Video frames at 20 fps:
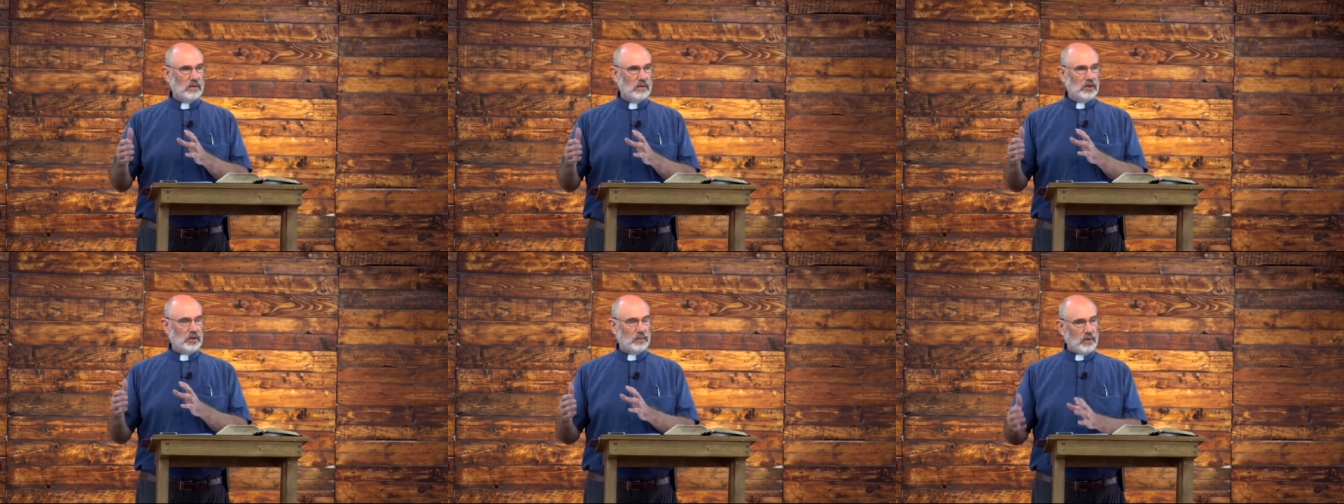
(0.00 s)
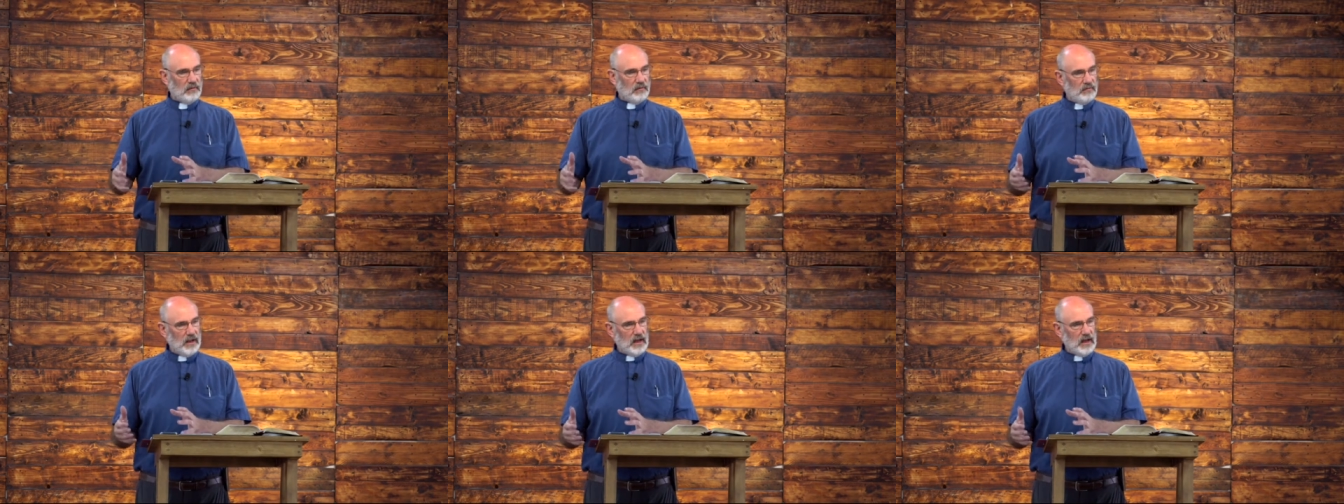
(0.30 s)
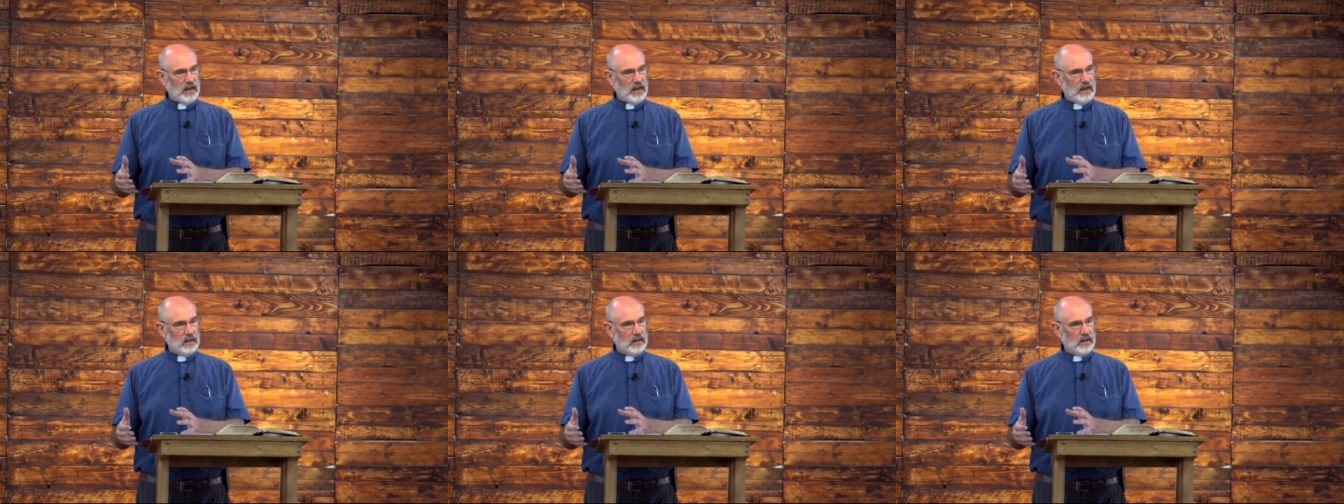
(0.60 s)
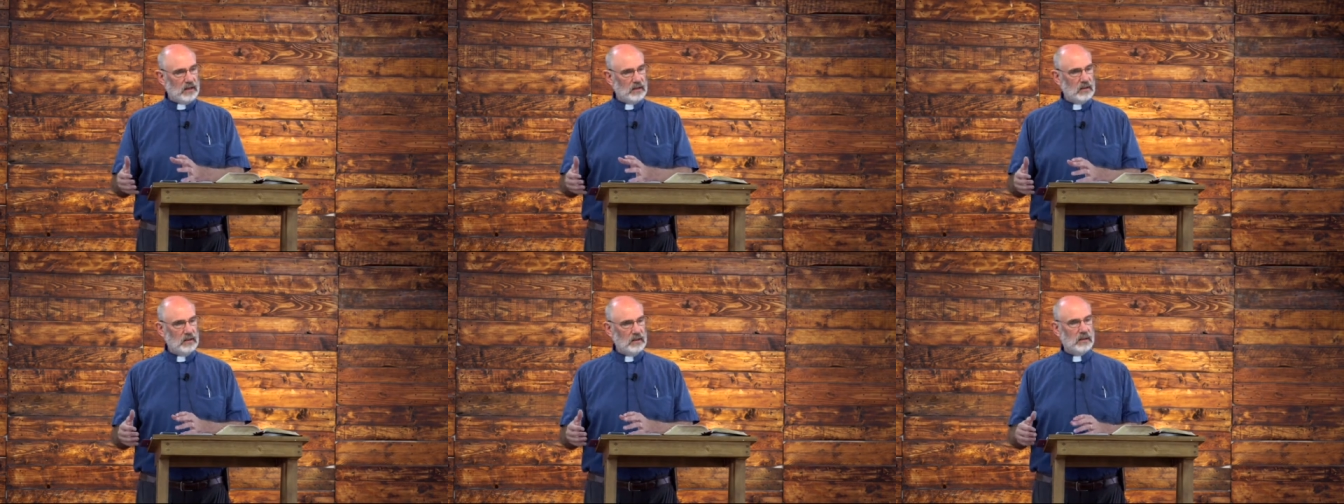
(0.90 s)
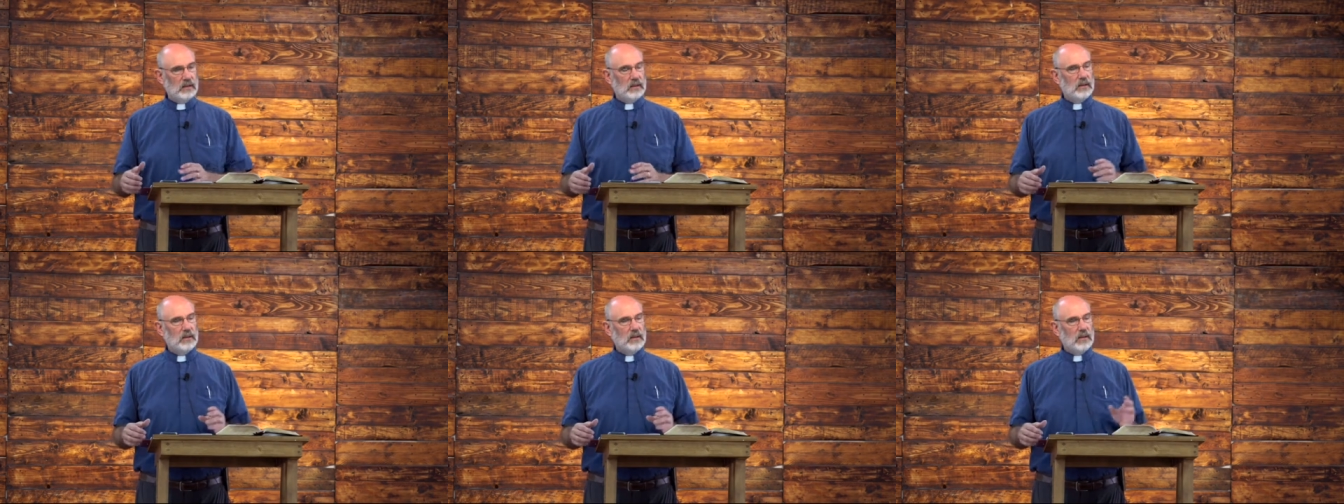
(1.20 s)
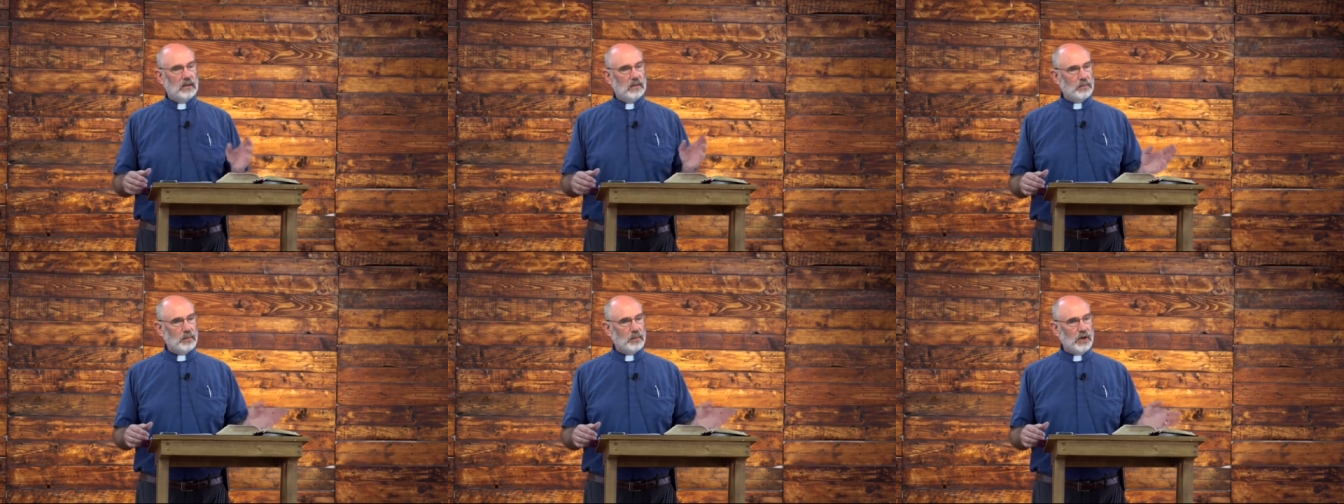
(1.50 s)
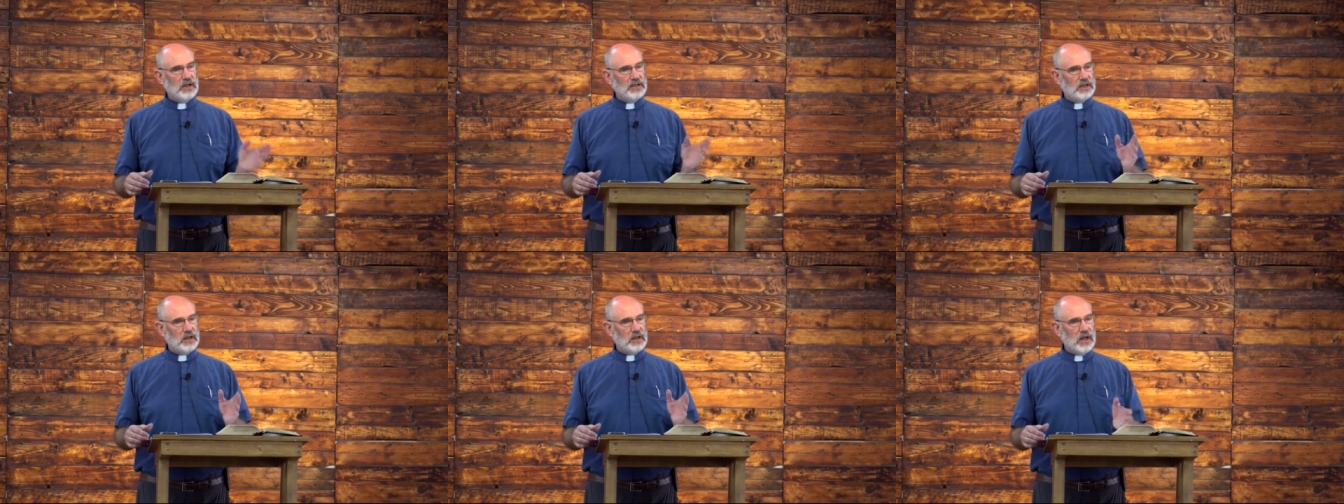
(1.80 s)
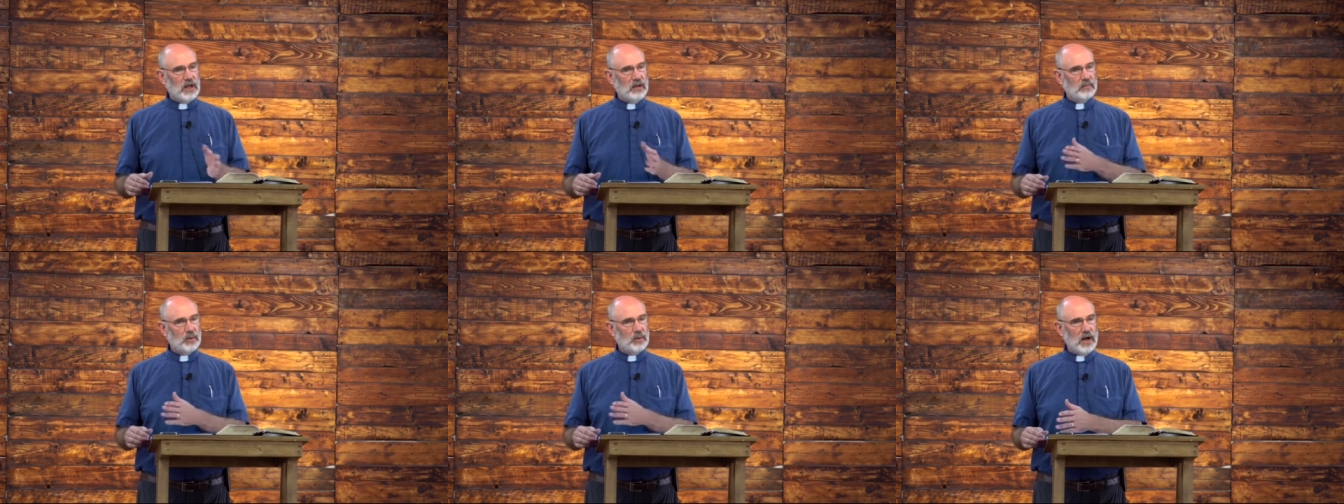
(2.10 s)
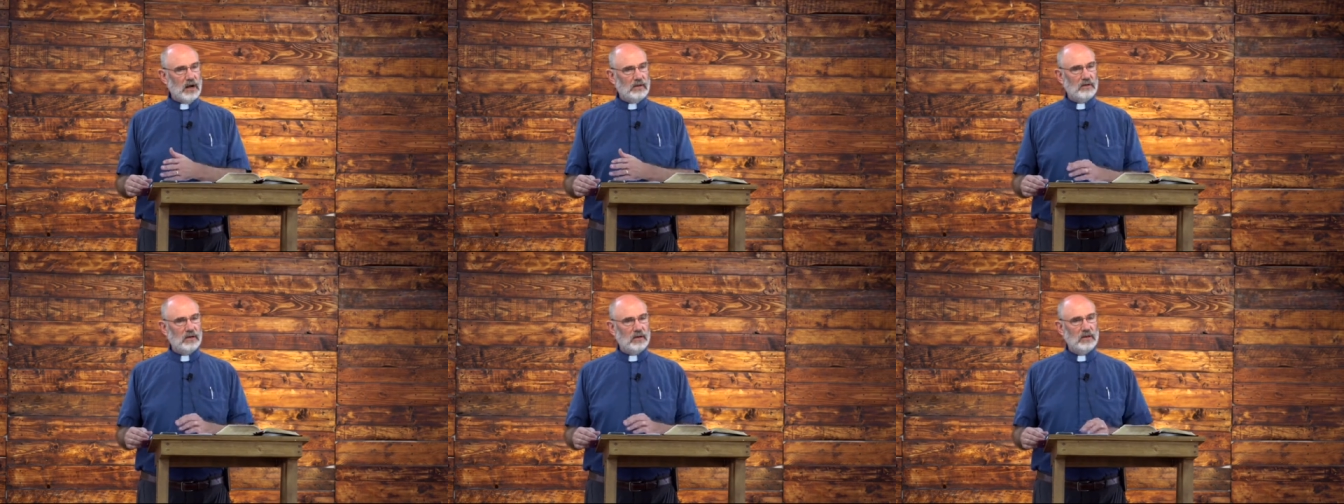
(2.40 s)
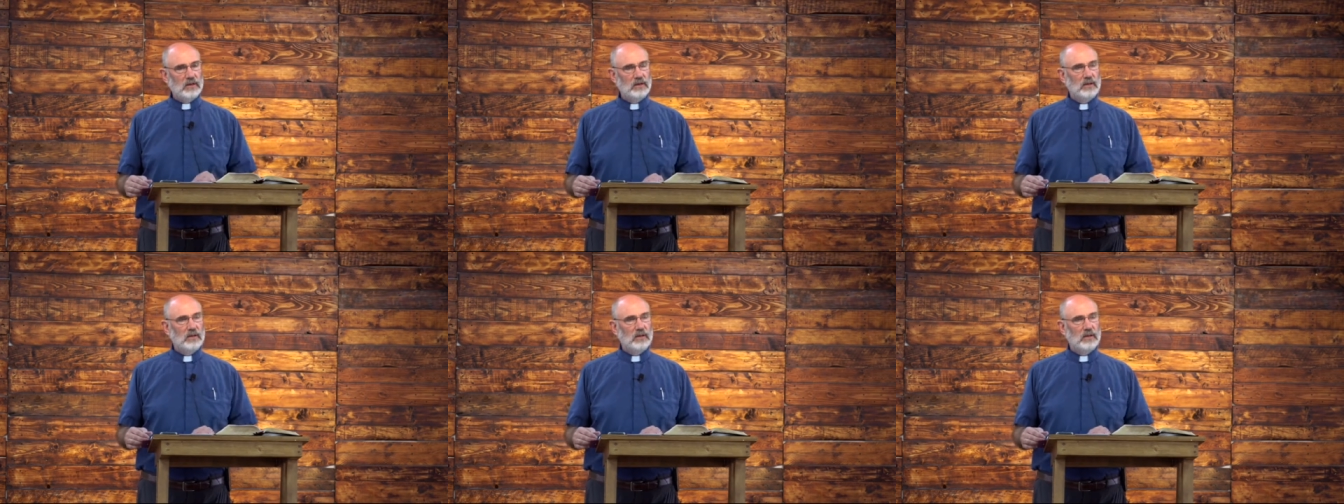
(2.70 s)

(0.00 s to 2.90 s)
to prophetic, priest, king, prophet,